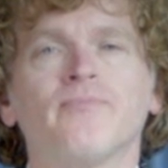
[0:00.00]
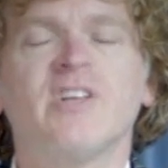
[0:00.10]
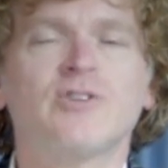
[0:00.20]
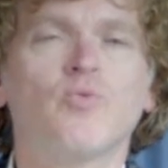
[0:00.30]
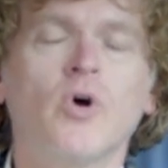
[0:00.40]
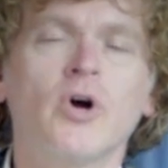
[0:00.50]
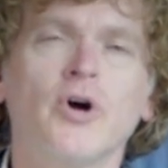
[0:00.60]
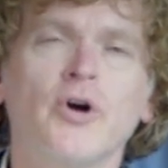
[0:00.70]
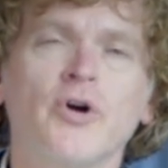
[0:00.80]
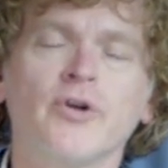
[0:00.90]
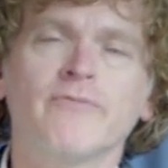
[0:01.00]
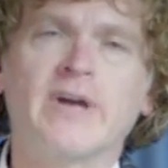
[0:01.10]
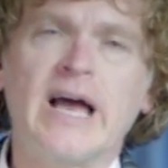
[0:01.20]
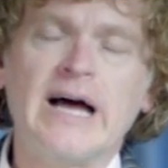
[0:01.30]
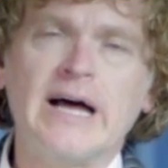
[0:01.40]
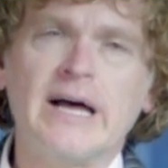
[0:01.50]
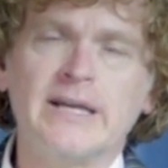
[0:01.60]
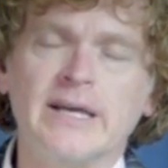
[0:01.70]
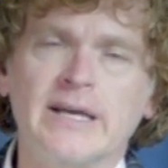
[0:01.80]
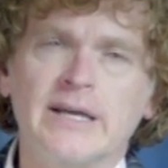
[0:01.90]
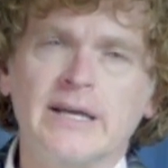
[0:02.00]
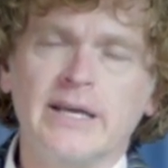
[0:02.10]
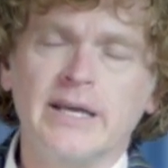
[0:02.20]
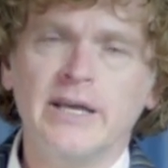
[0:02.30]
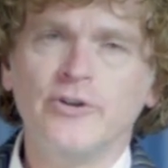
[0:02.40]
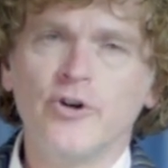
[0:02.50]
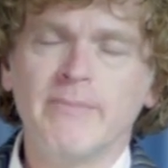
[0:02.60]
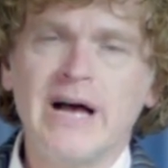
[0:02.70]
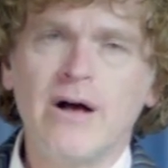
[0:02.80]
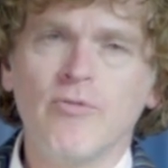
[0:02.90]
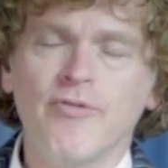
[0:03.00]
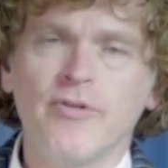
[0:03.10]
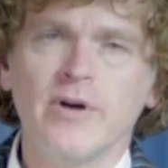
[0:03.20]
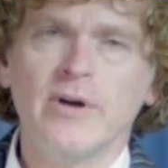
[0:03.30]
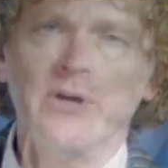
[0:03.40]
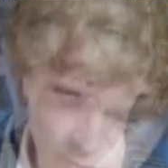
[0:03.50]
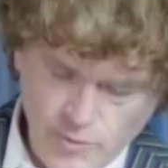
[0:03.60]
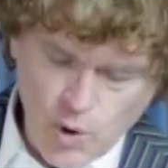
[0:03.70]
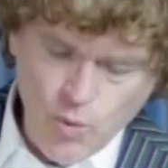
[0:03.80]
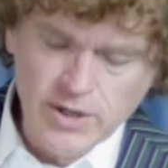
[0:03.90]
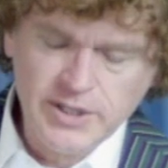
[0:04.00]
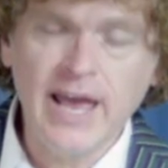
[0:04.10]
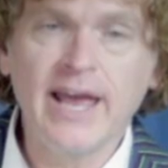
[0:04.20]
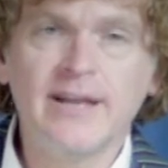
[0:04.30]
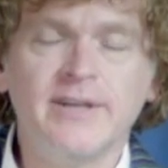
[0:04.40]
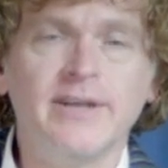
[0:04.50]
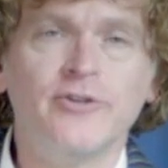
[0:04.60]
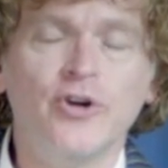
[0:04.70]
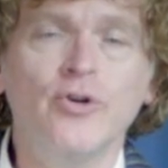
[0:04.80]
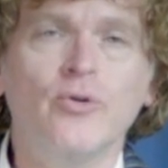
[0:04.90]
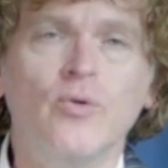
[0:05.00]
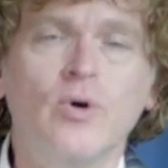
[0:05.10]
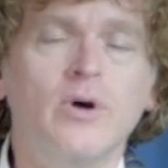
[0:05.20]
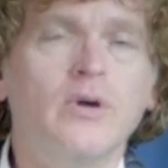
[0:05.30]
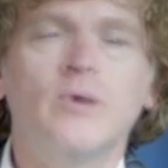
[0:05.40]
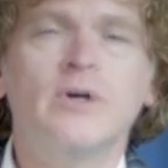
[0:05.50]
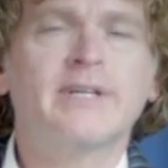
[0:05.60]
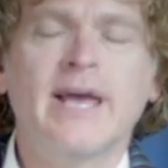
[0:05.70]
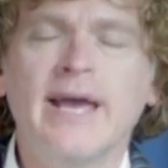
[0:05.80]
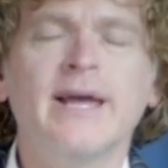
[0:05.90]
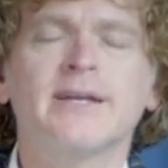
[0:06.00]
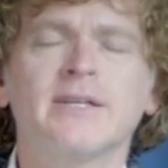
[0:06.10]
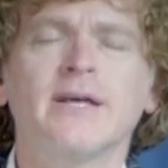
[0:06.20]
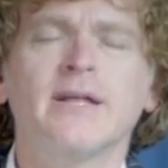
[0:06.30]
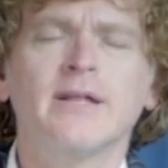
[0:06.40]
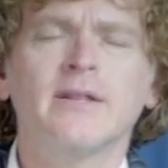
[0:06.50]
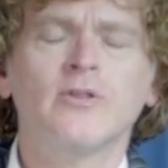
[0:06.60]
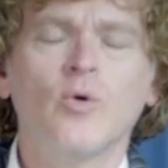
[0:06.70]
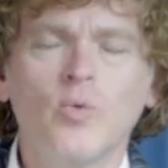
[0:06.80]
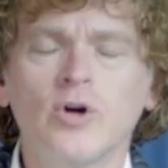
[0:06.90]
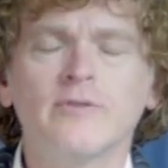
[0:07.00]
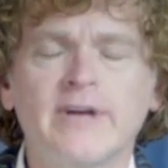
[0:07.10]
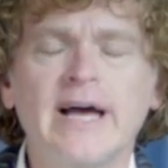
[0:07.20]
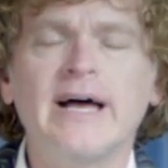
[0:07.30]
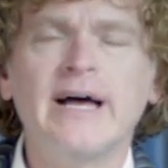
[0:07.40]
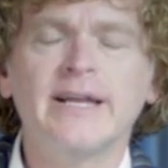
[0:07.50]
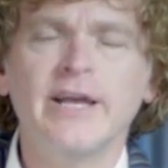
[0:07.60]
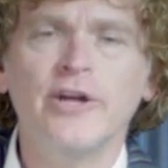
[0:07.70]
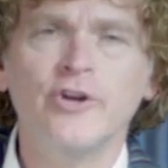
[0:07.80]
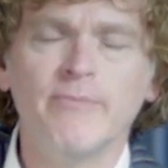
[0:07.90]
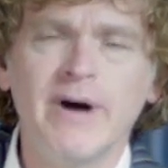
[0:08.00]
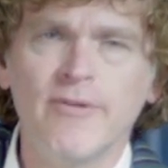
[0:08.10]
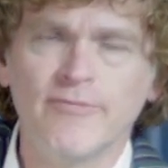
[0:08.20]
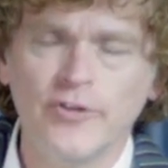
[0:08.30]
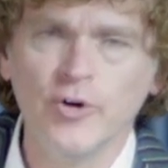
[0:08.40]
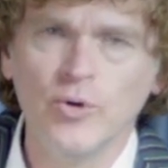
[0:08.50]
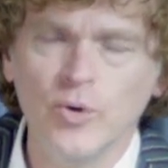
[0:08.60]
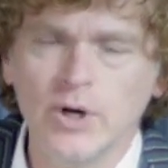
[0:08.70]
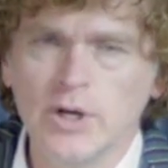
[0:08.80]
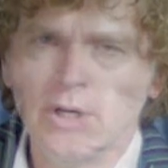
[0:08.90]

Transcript: this Word of God in your mouth what can't it do what can't the Word of God in your mouth do